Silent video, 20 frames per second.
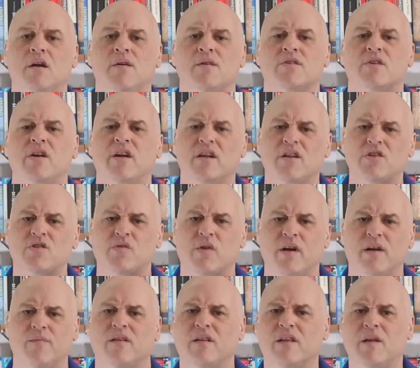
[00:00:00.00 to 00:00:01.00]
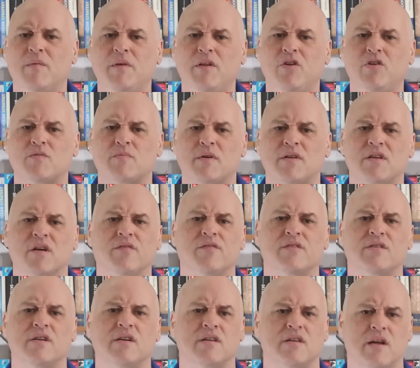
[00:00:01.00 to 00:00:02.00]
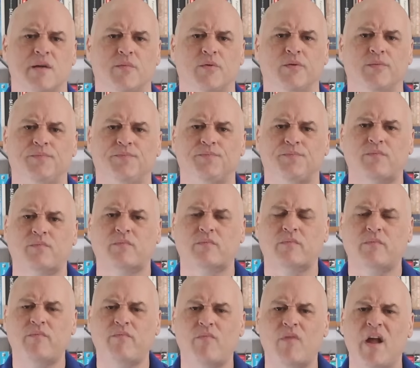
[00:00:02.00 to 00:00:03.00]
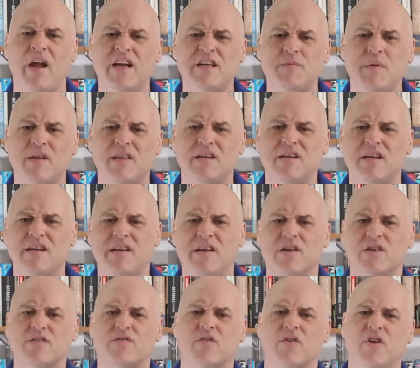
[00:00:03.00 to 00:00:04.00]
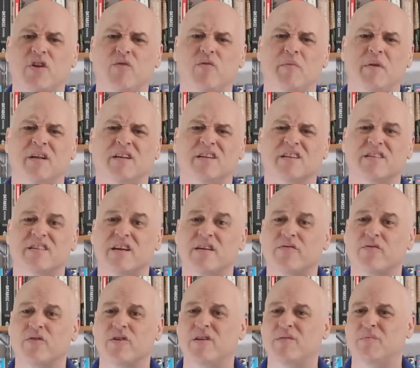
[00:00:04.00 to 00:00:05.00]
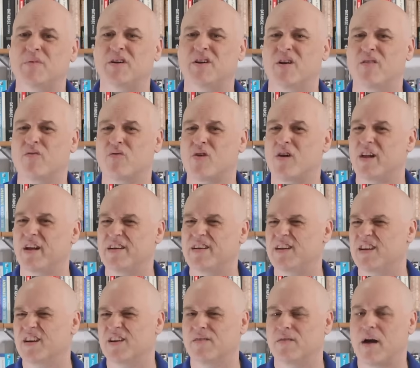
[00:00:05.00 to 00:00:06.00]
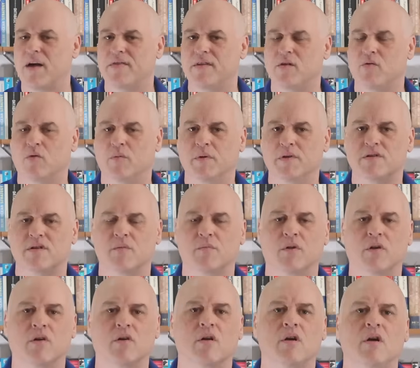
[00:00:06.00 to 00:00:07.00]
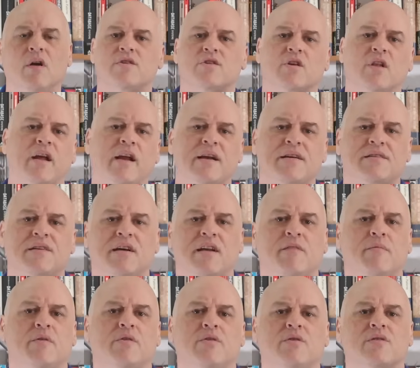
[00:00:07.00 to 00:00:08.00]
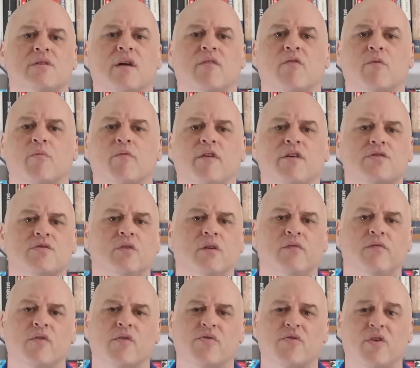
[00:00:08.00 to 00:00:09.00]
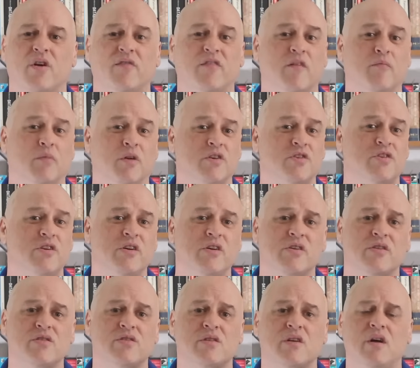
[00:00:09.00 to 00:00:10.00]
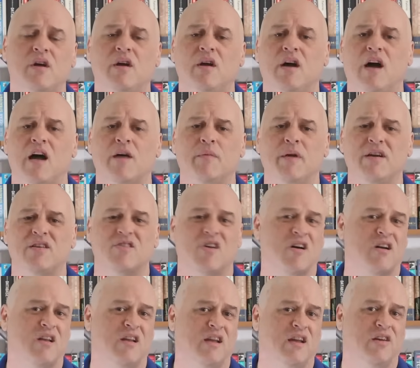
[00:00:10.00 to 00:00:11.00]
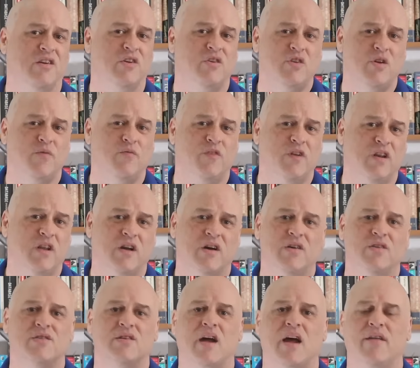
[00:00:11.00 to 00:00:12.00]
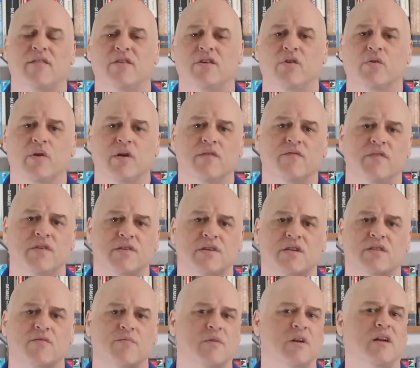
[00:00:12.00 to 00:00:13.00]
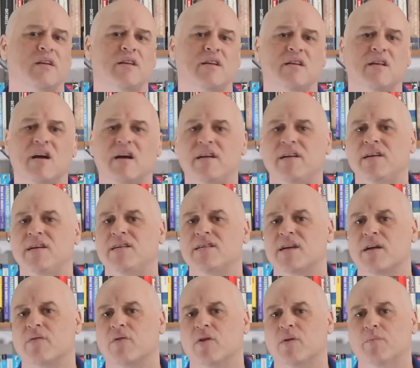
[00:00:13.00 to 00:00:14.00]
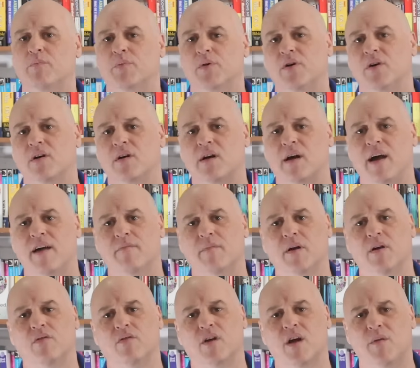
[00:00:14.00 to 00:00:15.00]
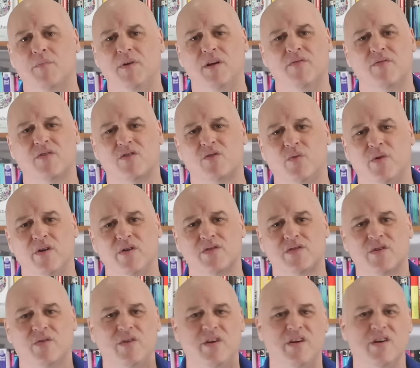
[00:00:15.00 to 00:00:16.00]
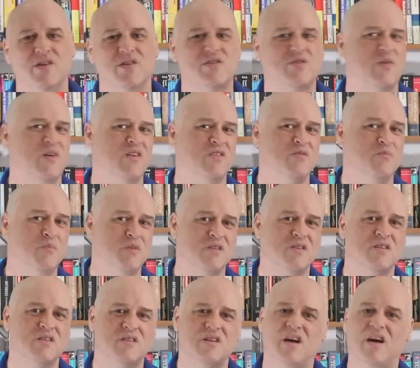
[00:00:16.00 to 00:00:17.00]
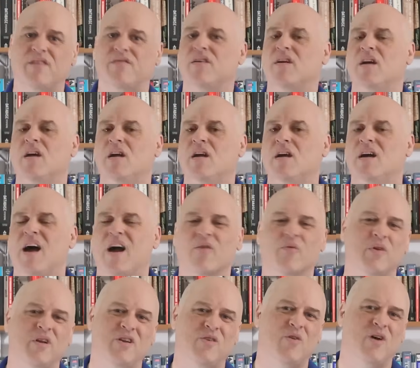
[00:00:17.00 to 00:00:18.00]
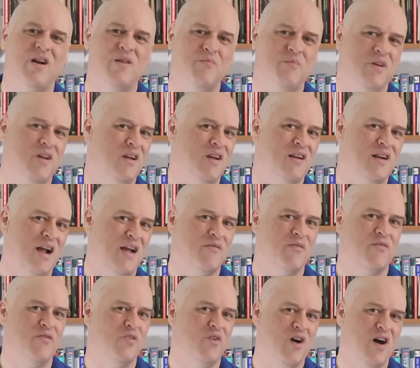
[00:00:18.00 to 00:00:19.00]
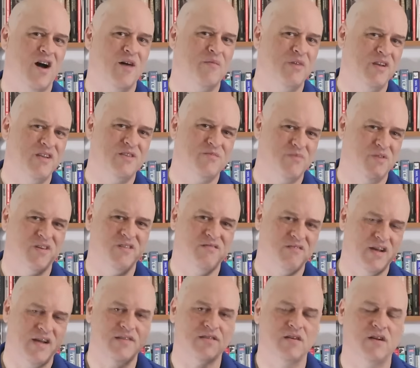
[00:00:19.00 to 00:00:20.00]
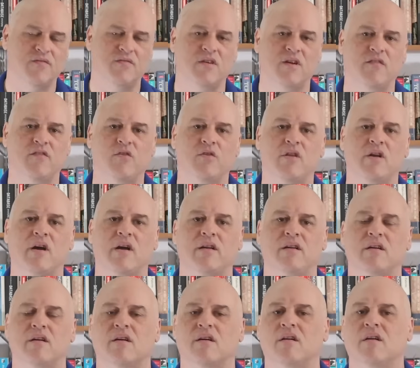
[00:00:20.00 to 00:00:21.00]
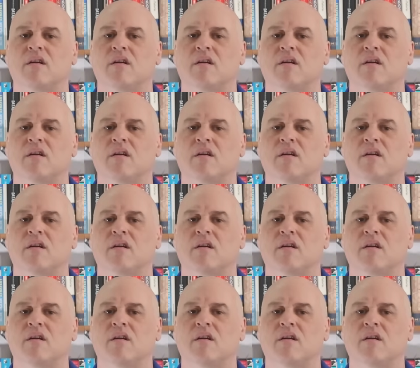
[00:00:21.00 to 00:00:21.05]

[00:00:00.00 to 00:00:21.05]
So to illustrate, let me use myself as an example. I expect the details for you will be a little different, but overall idea, I think, will be similar. So like I said, I've been doing software professionally for 35 plus years. I make talking head YouTube videos. I have a degree in physics from the 1990s. I wrote a book. I have my own company for 20 or so years. So I have some business stuff. I read quite a bit. I have a few hobbies, but that's enough to give you the idea.